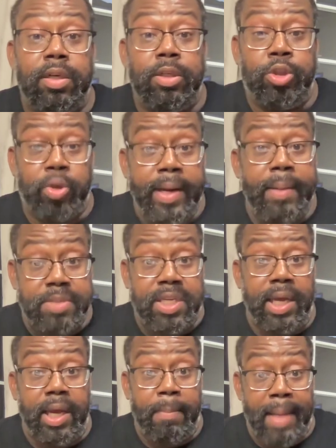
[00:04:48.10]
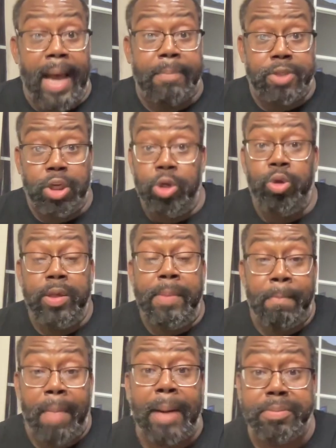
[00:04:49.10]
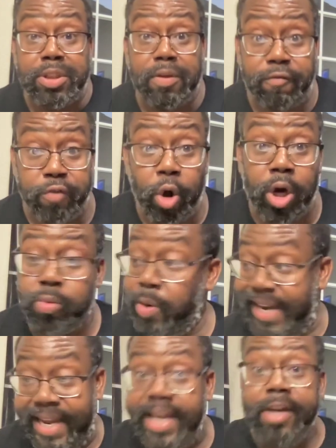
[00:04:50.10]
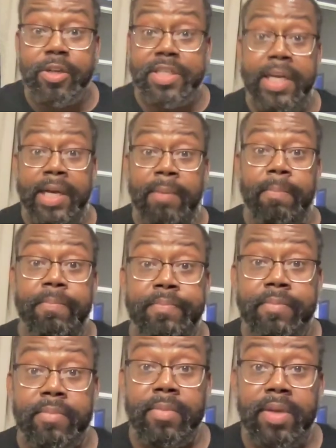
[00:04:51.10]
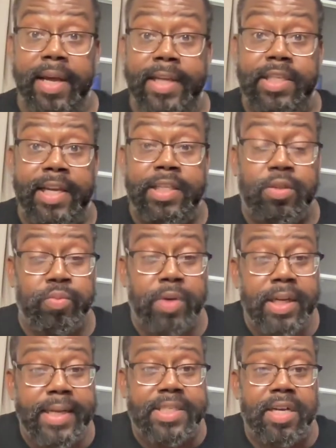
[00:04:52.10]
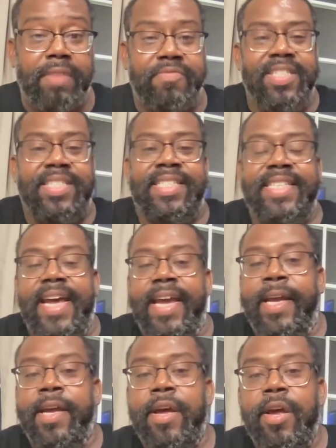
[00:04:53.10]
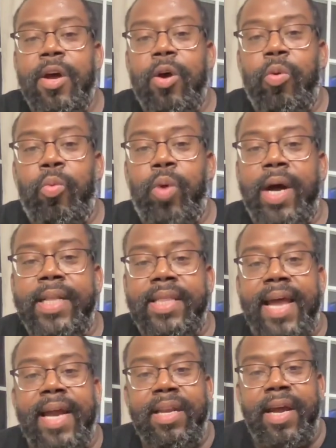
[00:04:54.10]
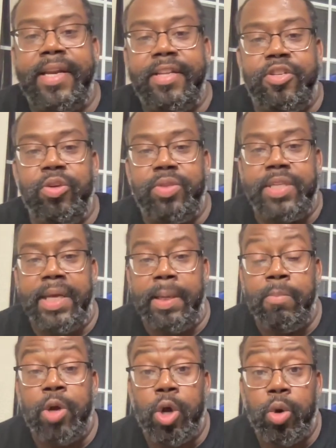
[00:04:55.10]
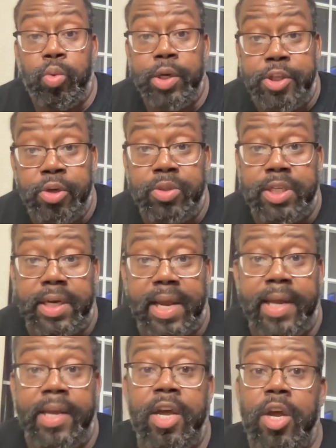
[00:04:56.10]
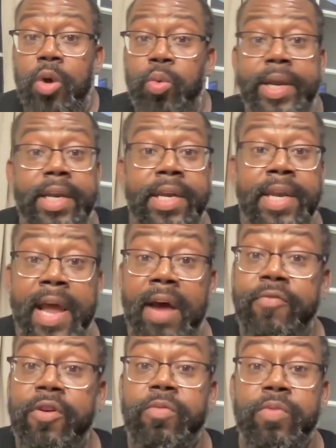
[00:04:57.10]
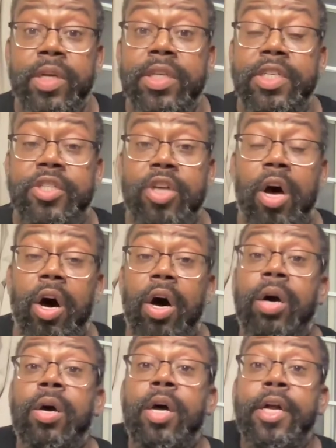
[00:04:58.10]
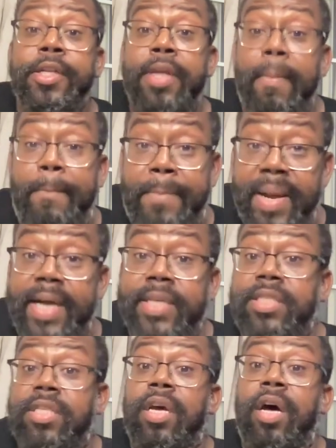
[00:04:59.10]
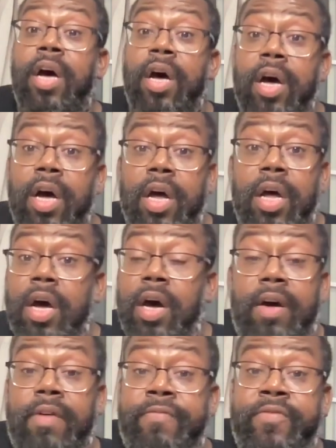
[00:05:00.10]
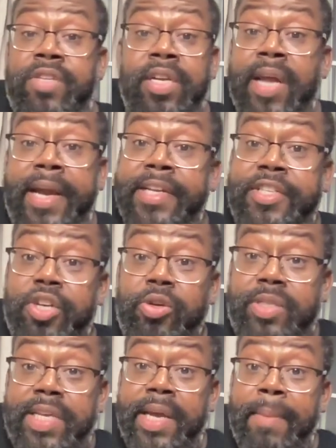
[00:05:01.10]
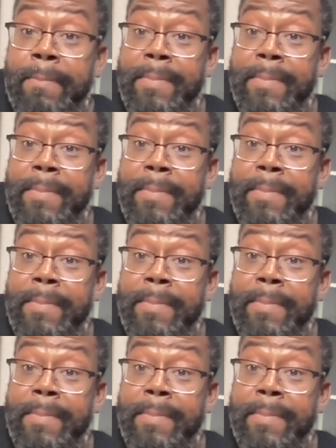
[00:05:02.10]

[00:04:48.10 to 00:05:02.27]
Dream Team absolutely mops the floor with either team. It's really tough to say what that 92 team would do today. We never really saw the best of the 92 team.